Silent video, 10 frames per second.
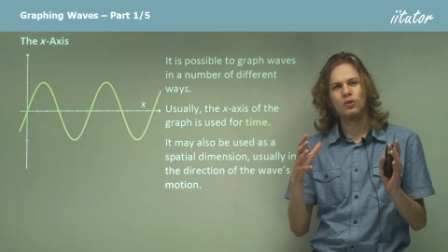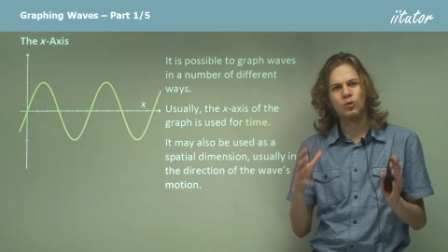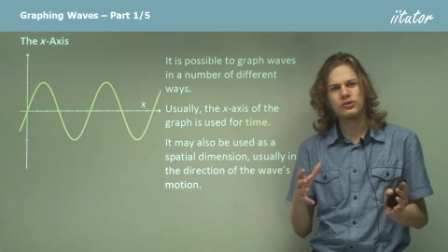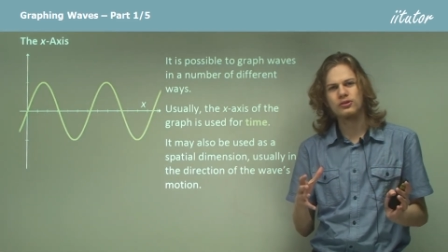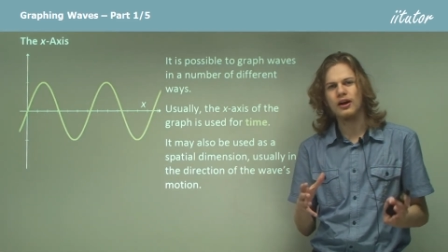
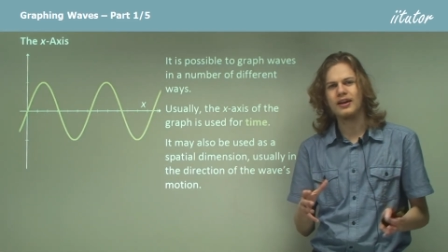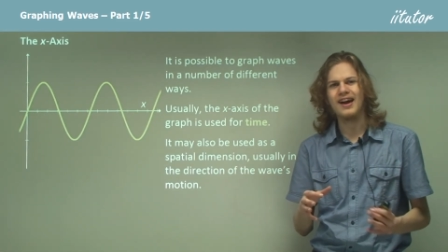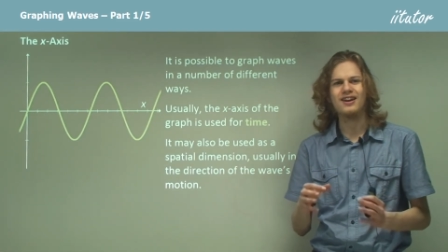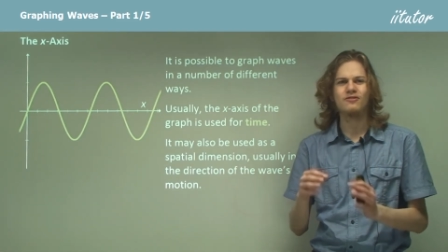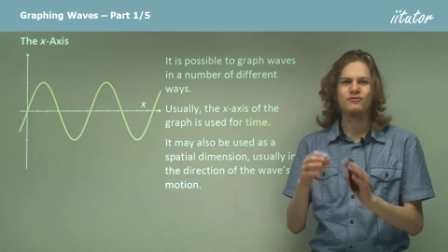looks like
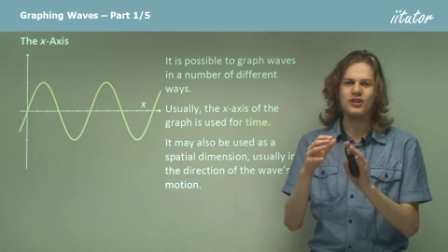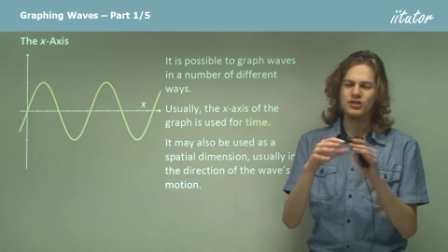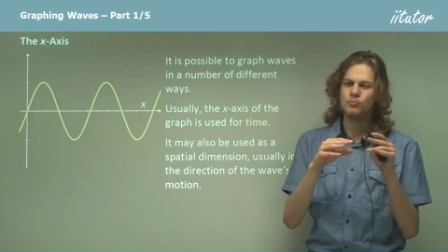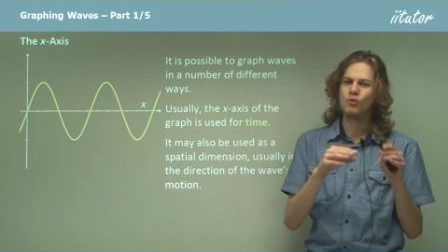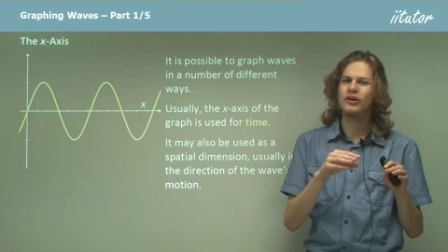at a
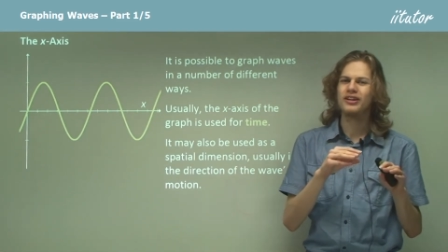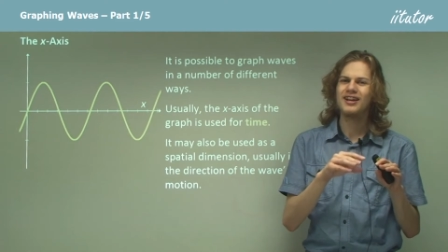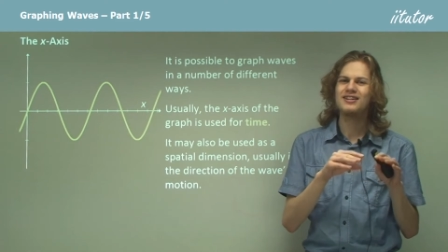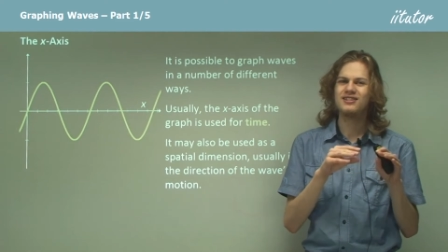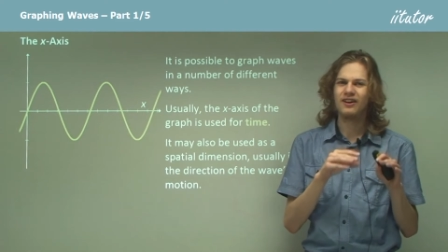fixed point
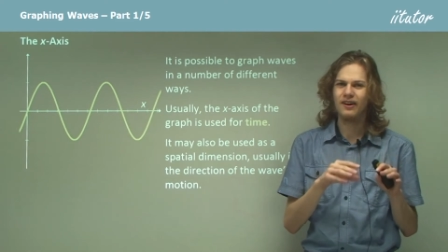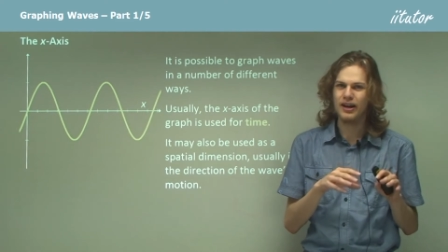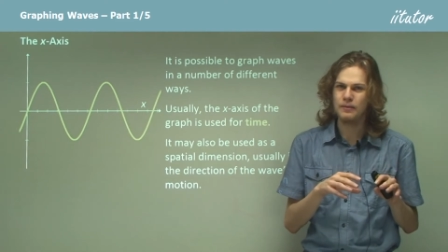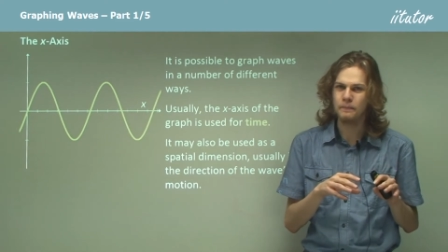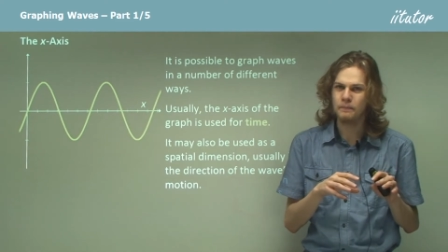in
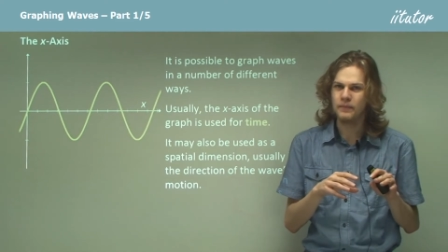time,